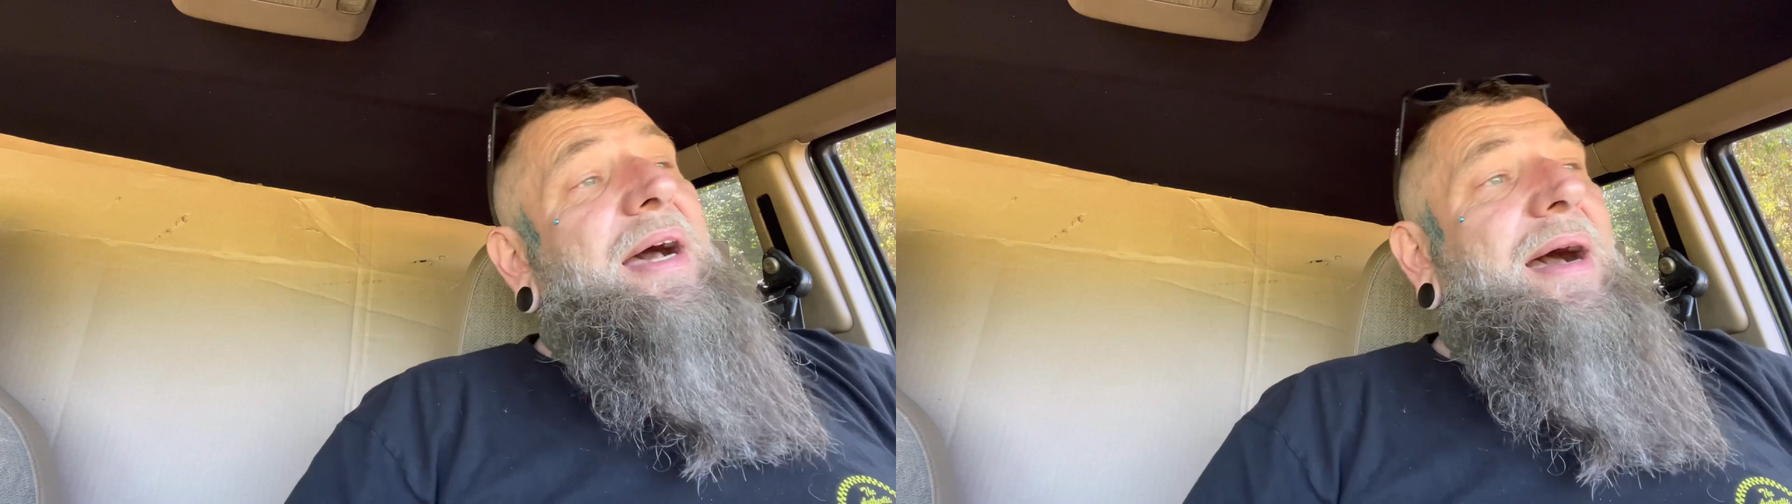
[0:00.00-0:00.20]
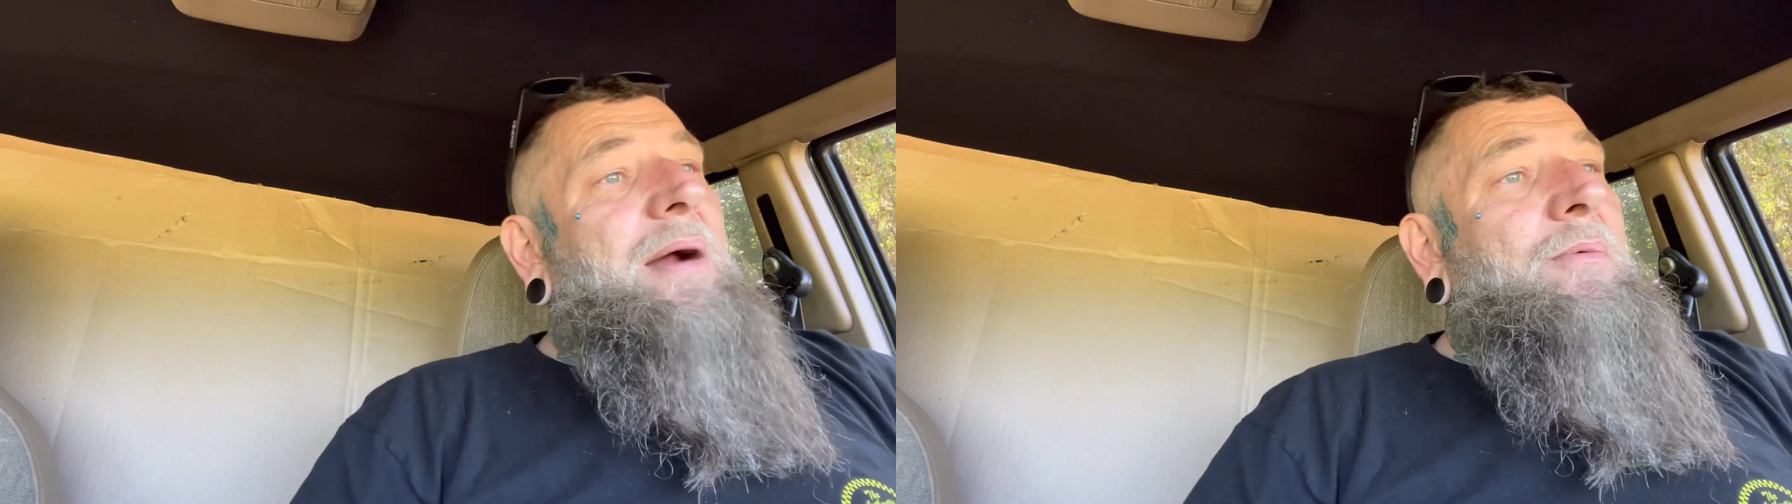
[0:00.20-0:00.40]

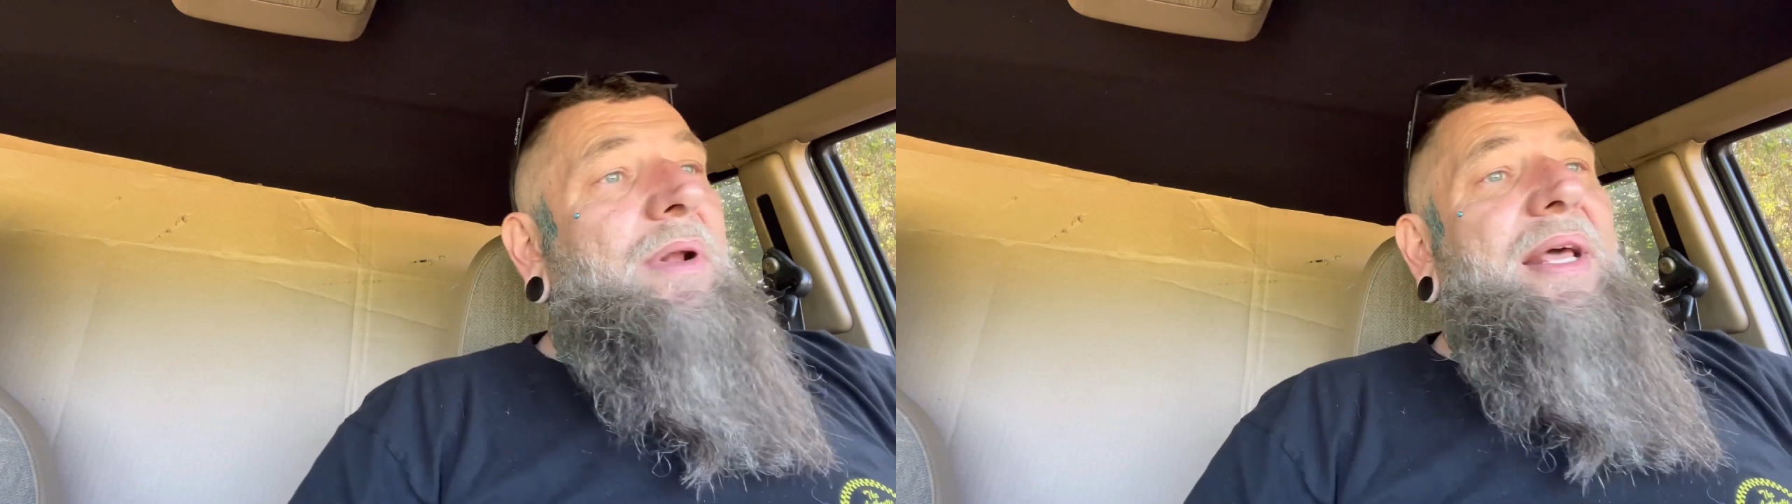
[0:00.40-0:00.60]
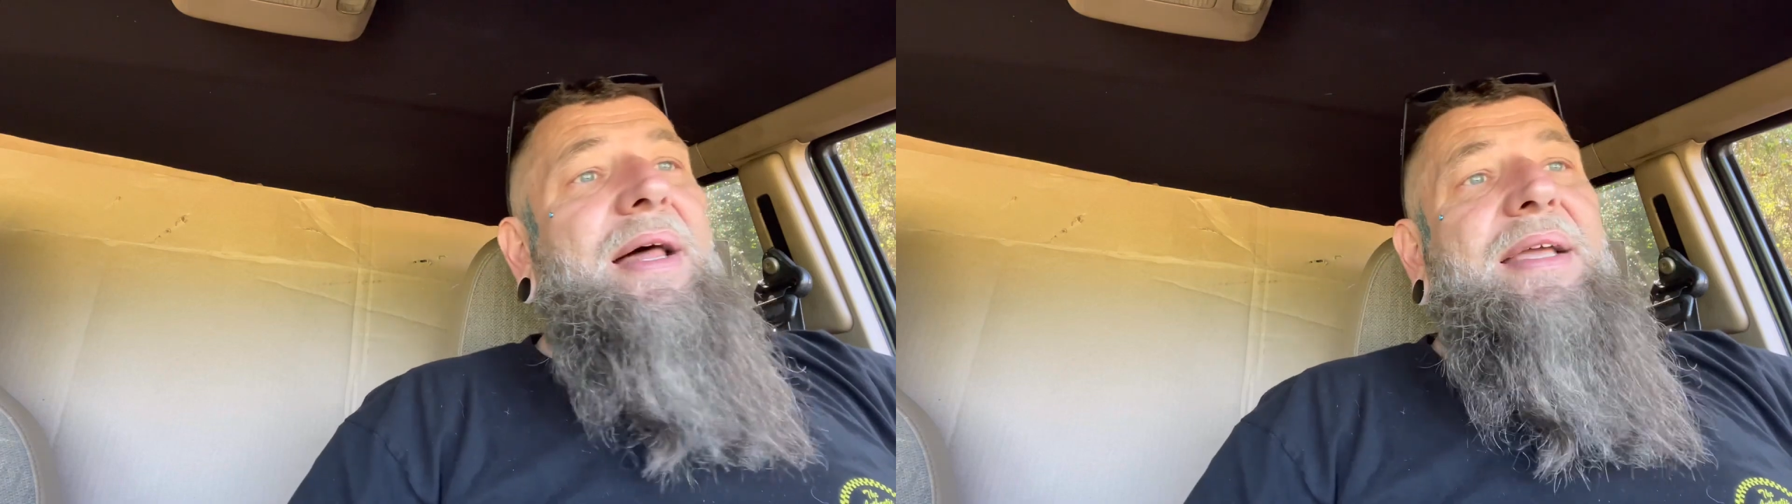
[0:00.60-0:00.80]
I, I
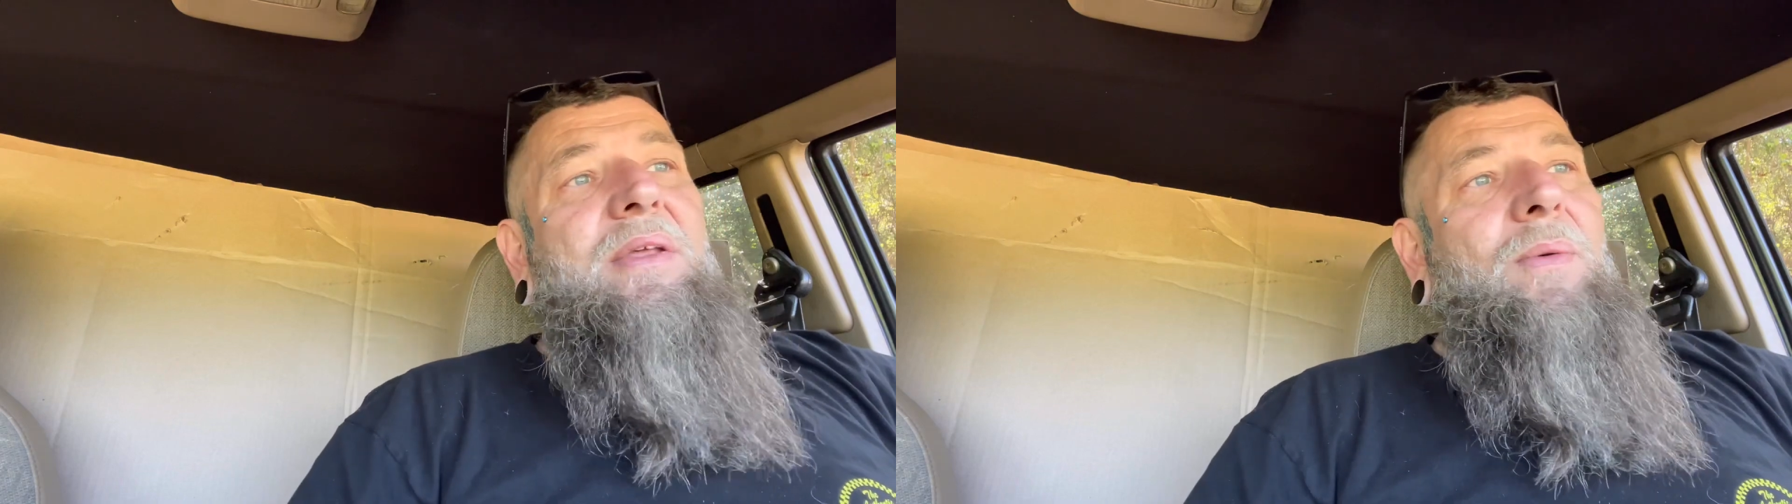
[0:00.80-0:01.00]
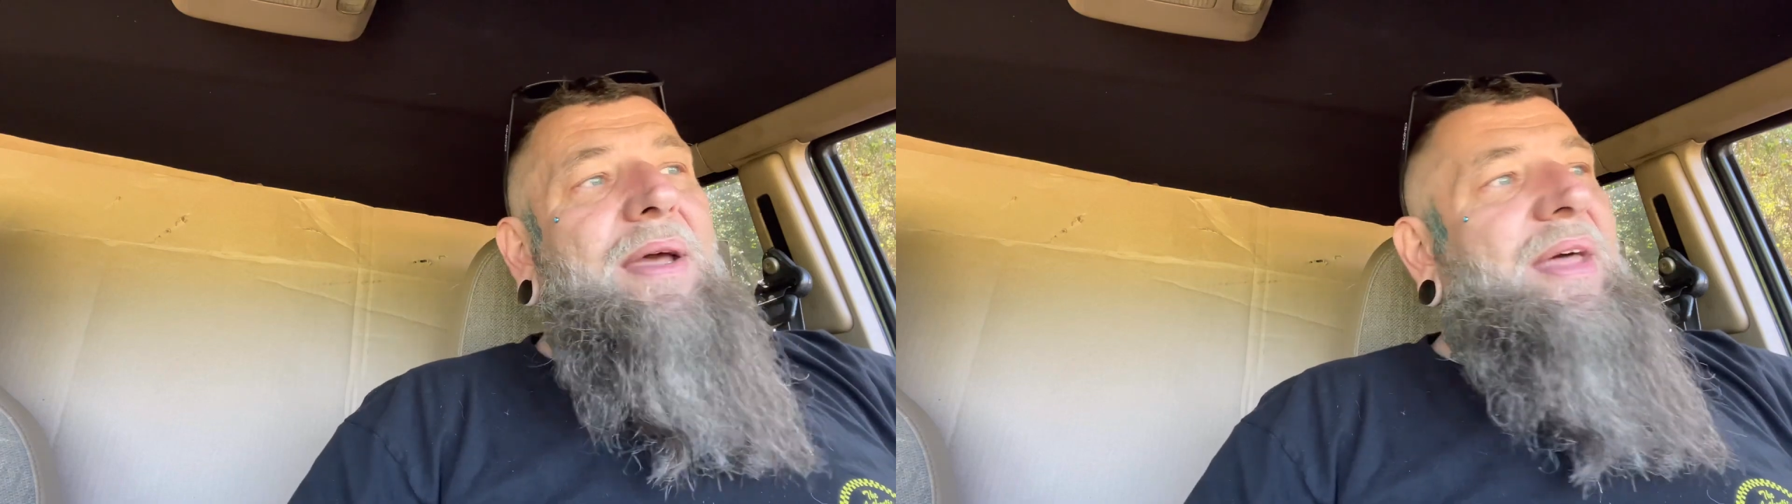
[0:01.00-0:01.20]
really like
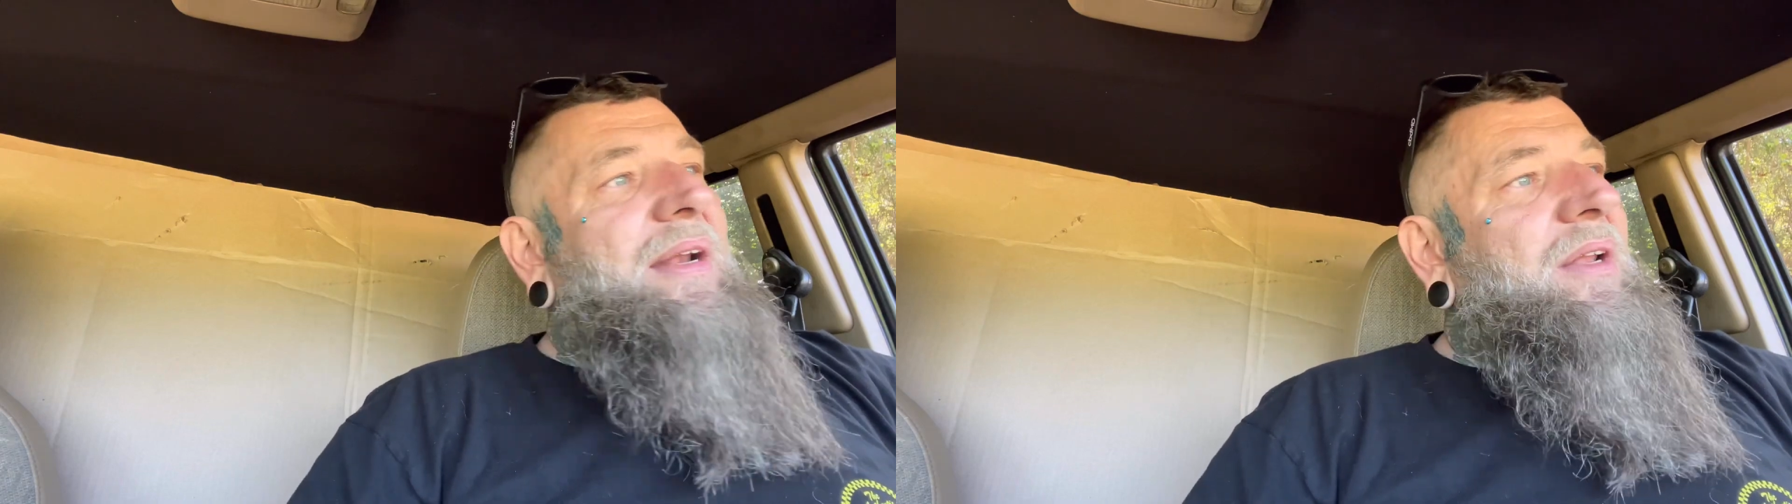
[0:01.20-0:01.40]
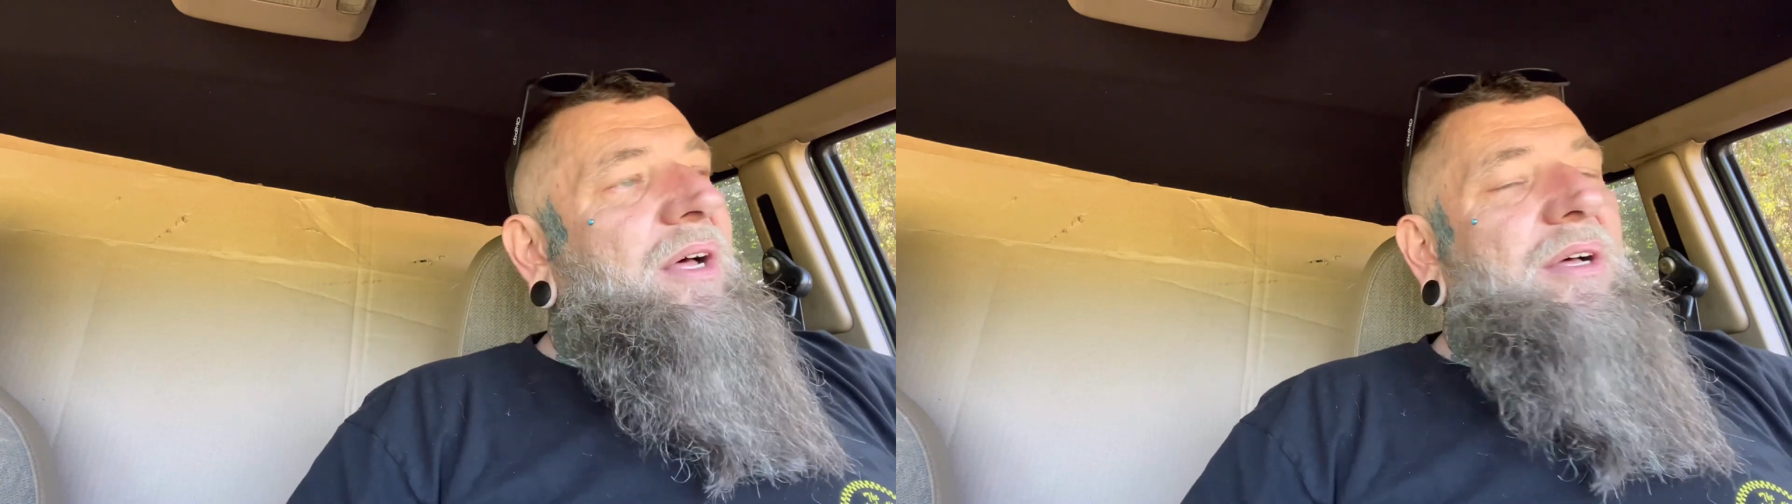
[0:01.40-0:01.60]
the way they
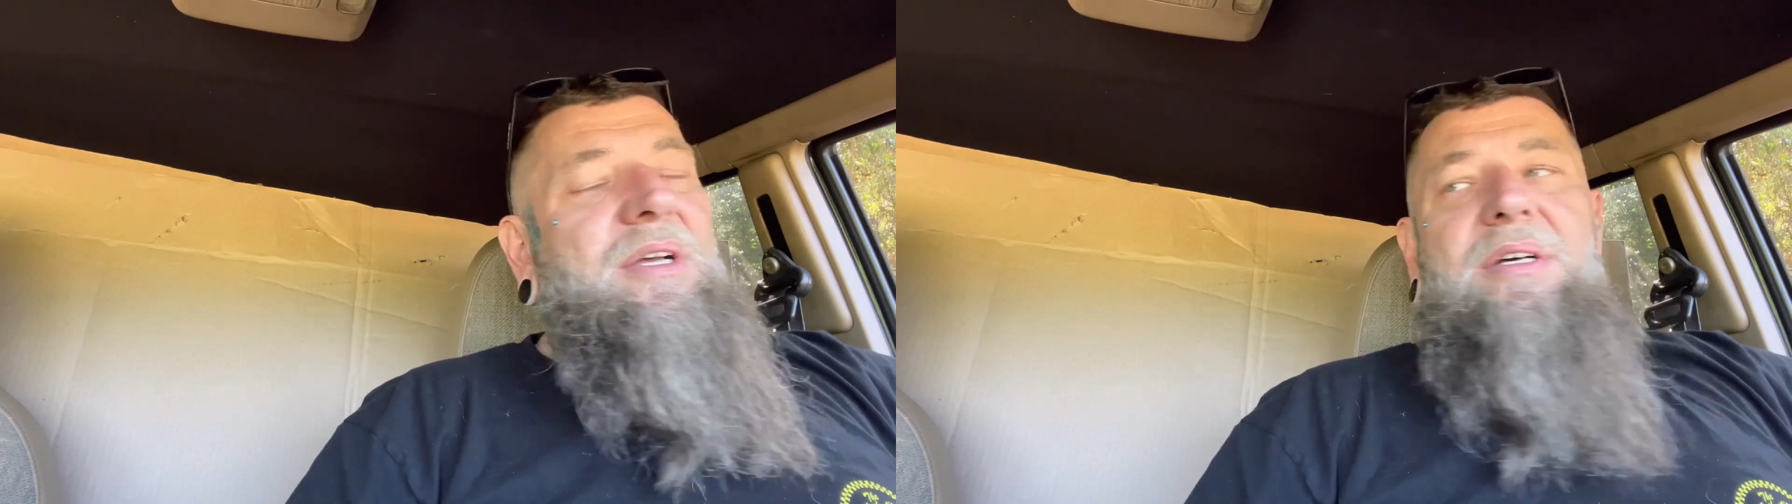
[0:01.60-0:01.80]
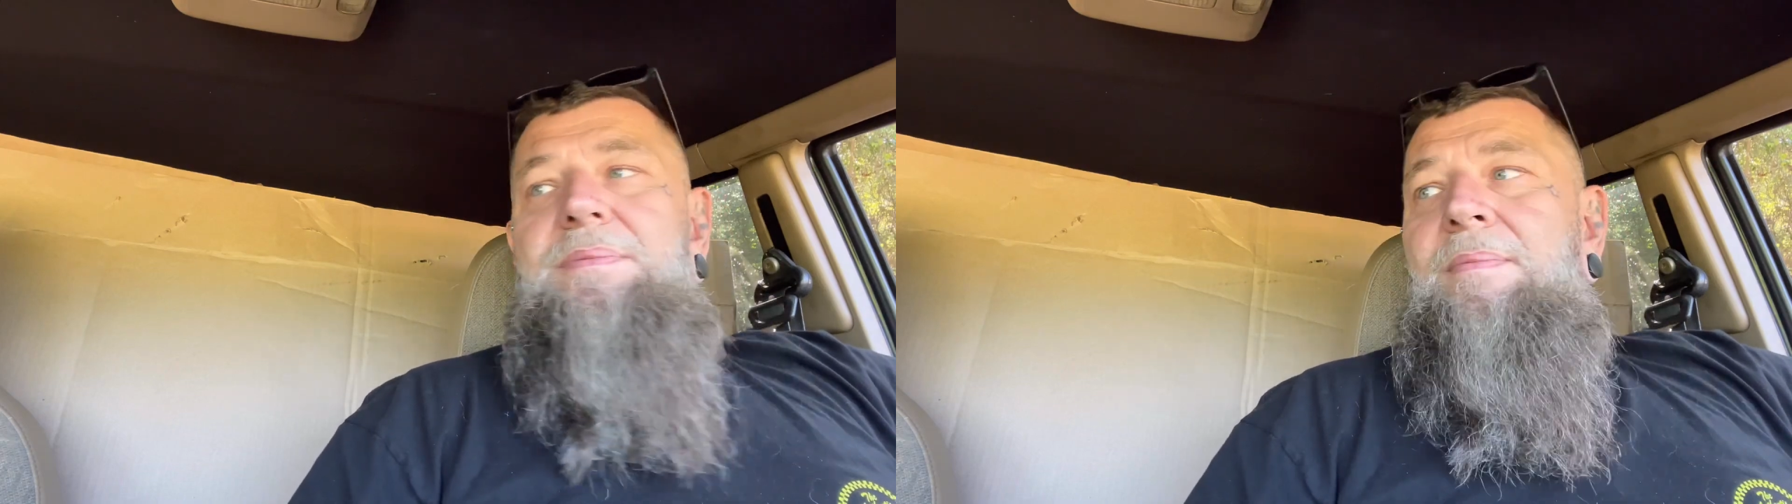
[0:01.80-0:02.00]

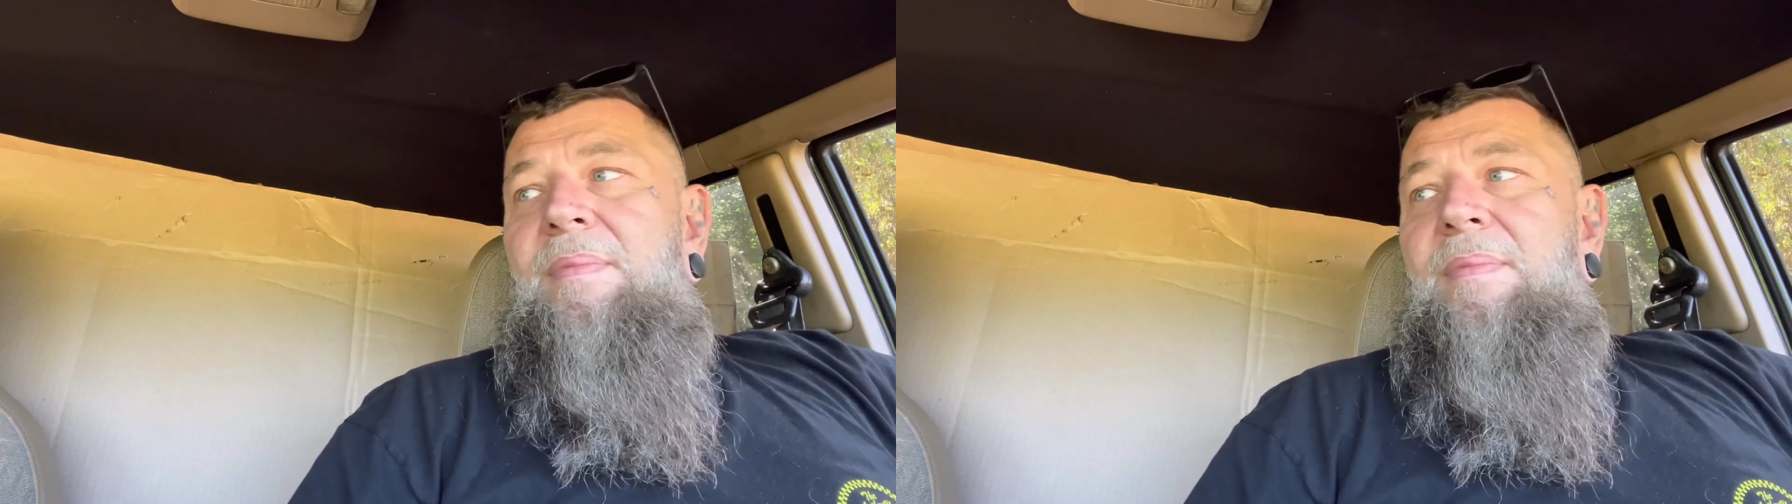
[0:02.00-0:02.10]
look.